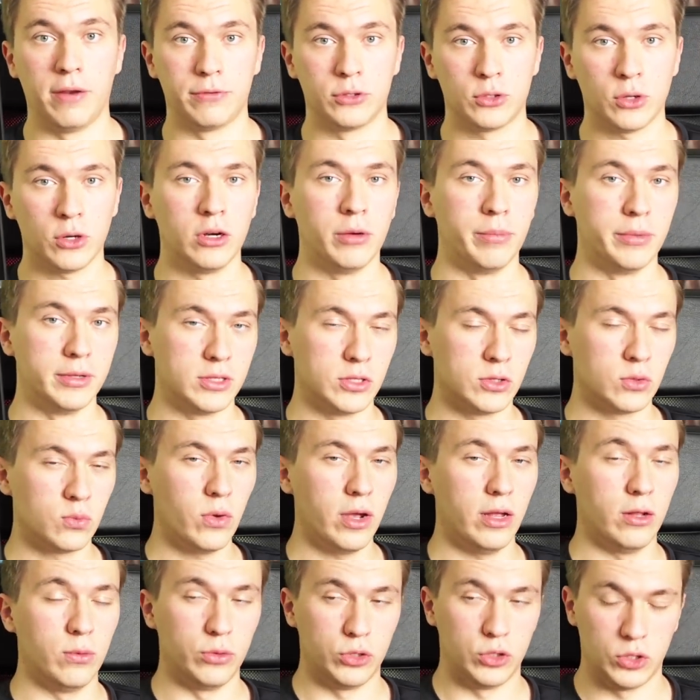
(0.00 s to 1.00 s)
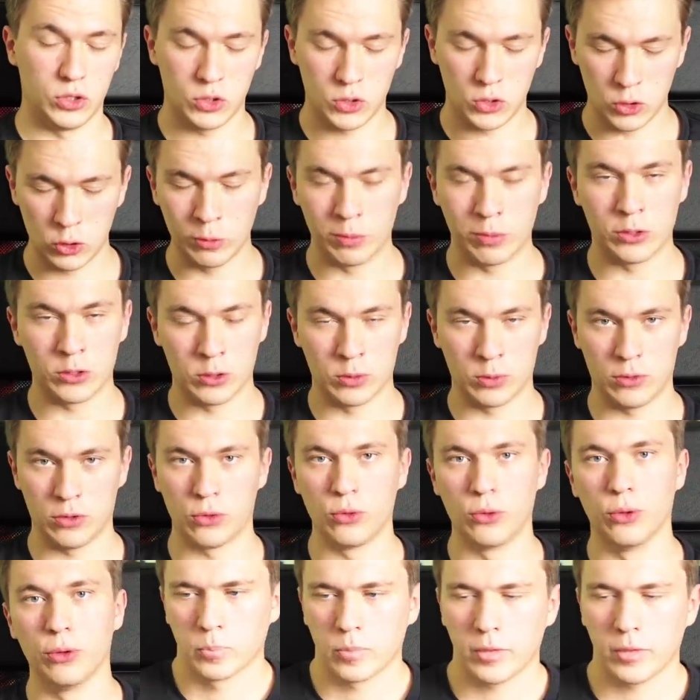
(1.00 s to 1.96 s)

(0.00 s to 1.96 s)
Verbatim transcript: tournaments as well, which is super, super cool.